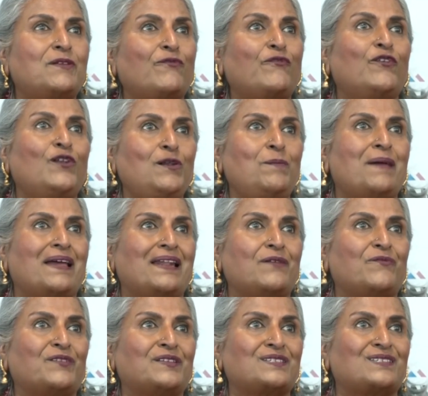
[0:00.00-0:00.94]
the full
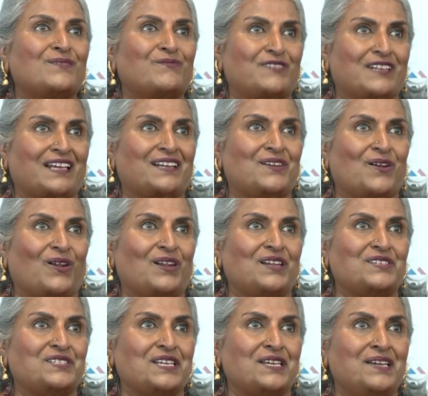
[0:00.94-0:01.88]
benefits of
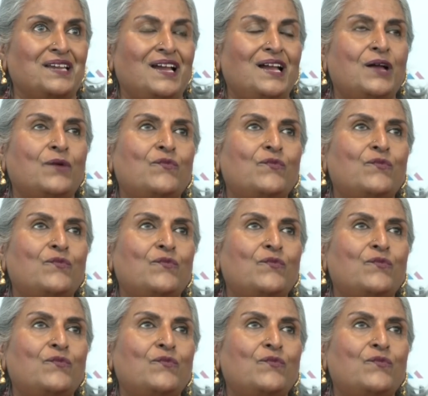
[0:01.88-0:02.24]
technology,